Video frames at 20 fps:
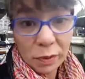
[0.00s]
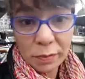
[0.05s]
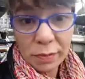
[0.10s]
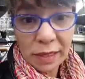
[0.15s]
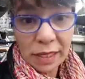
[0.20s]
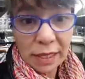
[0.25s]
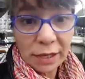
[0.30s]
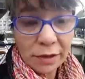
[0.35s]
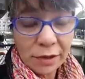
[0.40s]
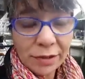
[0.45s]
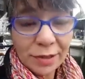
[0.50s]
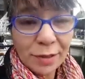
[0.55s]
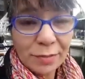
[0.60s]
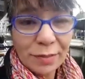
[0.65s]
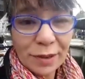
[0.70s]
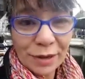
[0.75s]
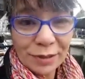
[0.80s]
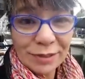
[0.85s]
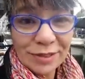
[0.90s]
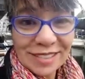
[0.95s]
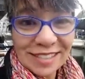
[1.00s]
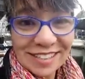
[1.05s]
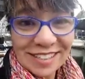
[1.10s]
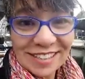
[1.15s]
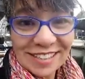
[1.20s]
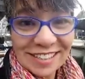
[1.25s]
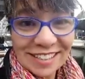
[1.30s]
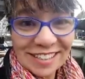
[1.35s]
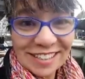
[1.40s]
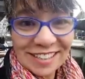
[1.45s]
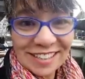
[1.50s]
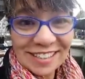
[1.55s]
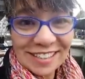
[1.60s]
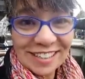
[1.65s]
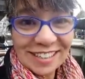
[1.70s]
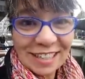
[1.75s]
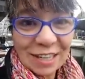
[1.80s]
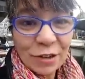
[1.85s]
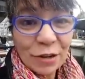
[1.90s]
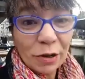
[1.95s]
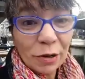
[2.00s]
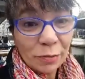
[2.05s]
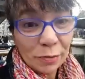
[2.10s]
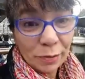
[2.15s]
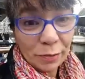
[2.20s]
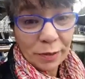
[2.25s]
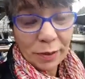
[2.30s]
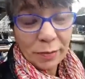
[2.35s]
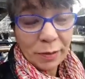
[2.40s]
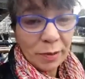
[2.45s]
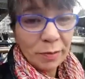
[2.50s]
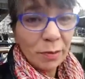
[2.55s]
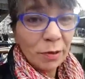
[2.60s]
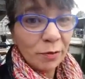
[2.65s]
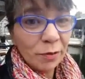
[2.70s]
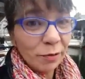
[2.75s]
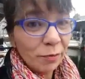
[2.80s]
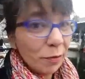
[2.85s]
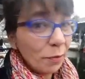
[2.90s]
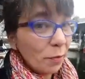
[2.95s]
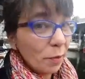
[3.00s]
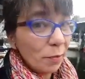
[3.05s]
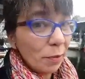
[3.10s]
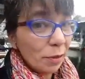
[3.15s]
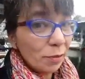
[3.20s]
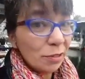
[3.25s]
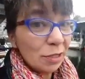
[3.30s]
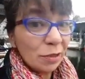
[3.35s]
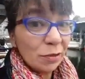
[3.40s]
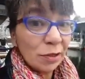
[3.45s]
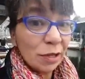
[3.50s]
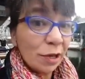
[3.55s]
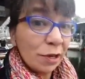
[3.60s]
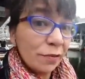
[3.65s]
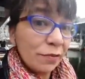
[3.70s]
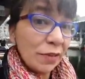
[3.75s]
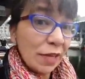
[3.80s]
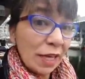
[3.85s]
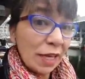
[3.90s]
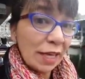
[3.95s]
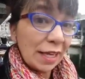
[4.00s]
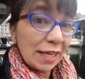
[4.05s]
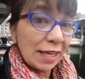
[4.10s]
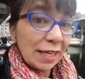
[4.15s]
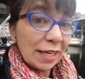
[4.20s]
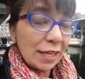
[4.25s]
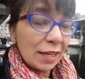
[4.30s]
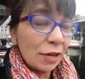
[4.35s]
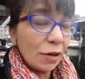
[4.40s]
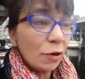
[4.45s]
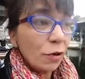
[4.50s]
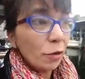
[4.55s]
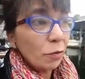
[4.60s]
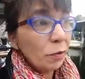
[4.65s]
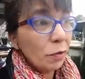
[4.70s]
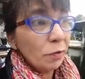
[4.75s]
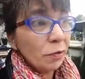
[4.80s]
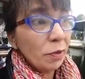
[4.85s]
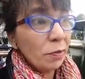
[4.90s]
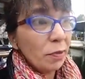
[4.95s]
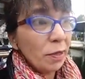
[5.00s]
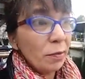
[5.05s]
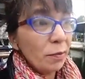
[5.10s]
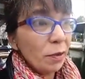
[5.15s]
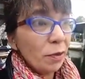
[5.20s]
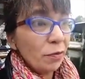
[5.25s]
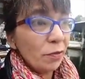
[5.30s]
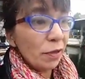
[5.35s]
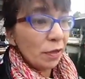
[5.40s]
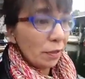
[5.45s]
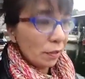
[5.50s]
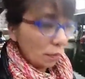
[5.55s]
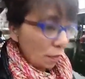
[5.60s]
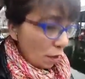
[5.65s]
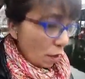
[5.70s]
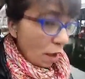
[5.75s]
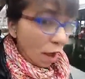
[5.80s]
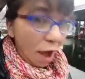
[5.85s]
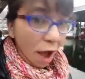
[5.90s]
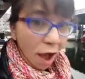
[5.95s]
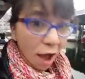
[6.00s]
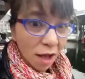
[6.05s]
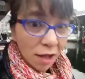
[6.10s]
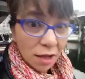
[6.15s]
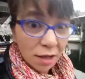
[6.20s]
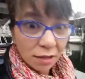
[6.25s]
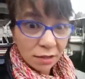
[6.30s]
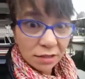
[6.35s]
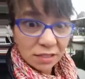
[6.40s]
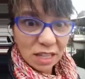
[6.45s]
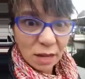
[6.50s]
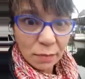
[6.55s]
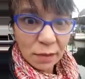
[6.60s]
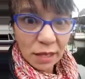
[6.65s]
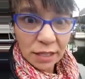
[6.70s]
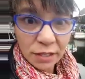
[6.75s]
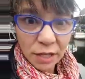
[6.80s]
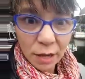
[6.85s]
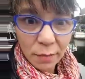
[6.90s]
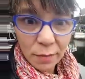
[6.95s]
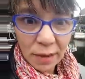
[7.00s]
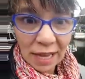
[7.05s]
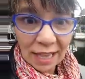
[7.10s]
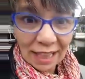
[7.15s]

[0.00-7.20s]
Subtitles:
be here on the boat? Or will we be moving from a boat to an RV? Or will we be moving, something's on my